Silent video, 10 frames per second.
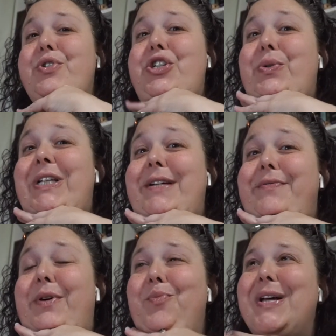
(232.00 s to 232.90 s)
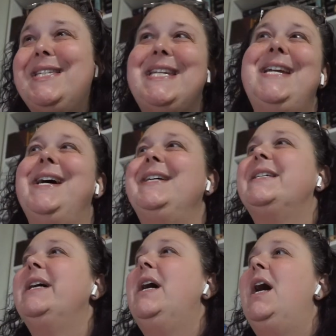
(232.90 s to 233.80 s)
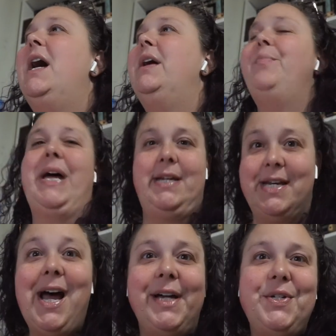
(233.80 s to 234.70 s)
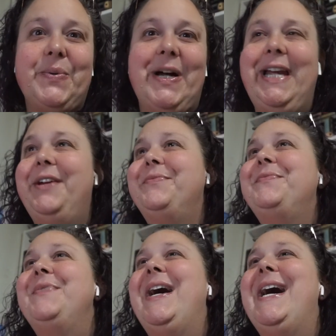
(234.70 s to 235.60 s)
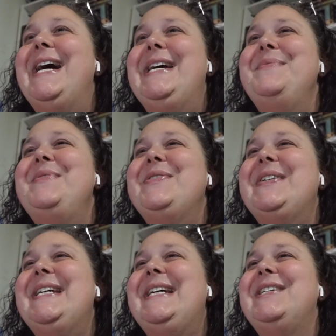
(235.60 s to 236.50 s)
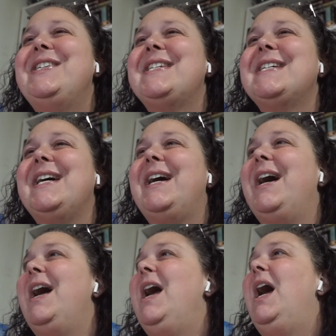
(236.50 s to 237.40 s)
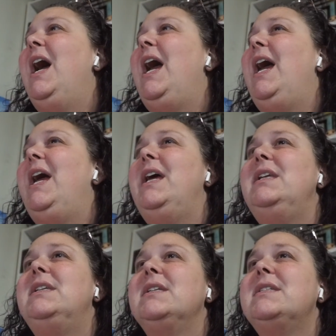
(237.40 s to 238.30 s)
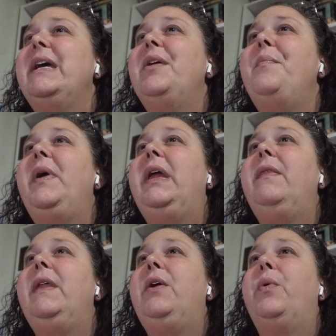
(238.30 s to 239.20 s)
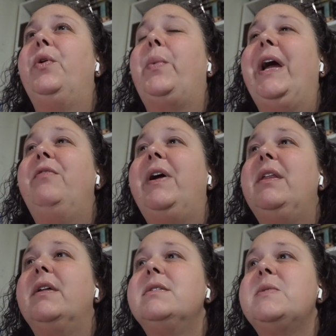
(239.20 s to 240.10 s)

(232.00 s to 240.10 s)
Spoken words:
Julie from Wednesday night at 9:20. I am joining Jessica and Sam in the worldwide write-a-thon